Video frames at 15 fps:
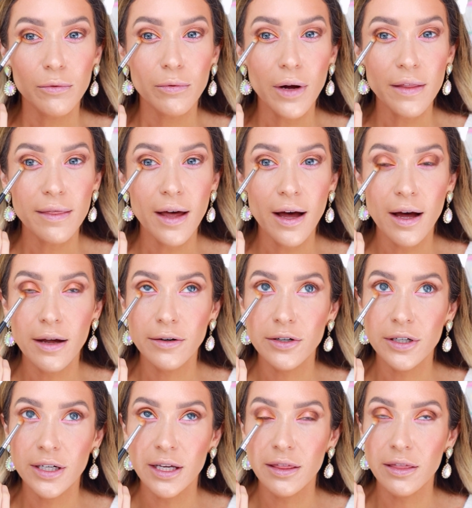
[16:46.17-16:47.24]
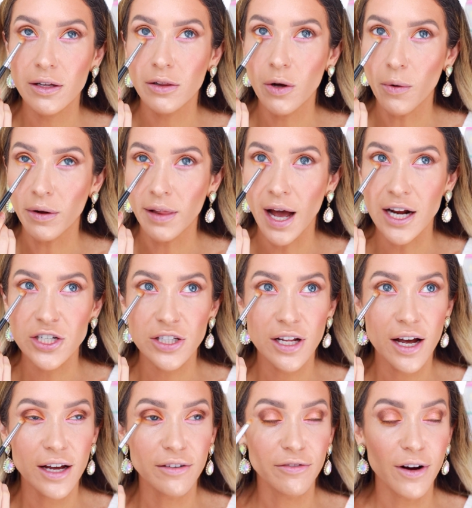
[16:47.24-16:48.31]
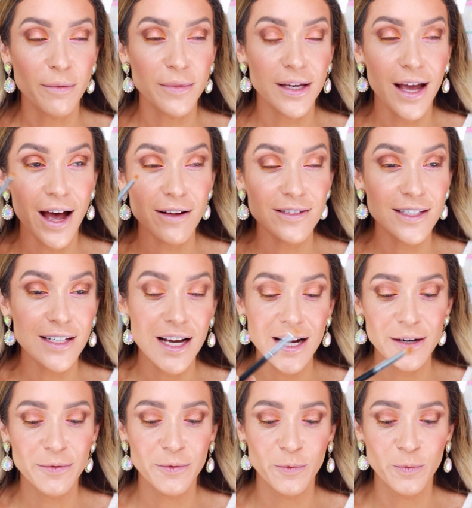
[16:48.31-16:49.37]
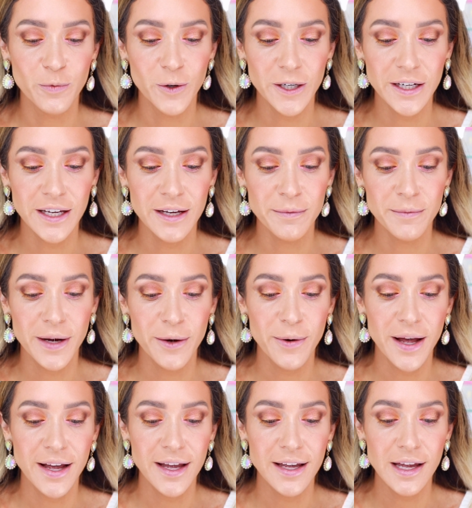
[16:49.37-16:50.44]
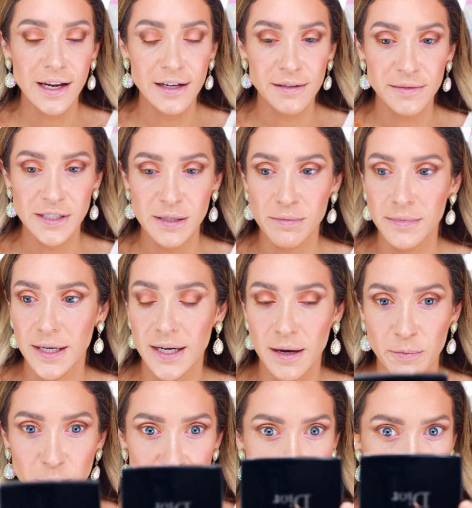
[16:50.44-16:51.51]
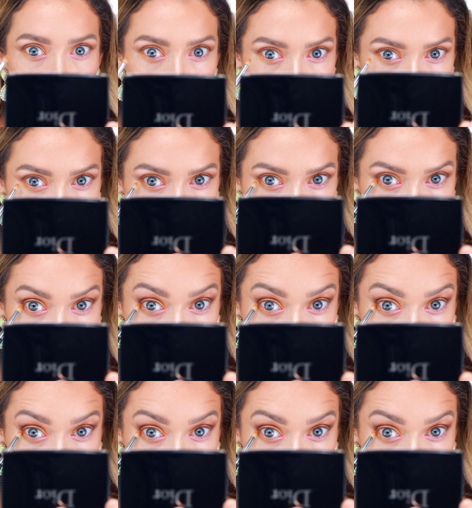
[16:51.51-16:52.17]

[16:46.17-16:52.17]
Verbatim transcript: Run that underneath the lower lash line from the outside, working my way in to meet up with that pink.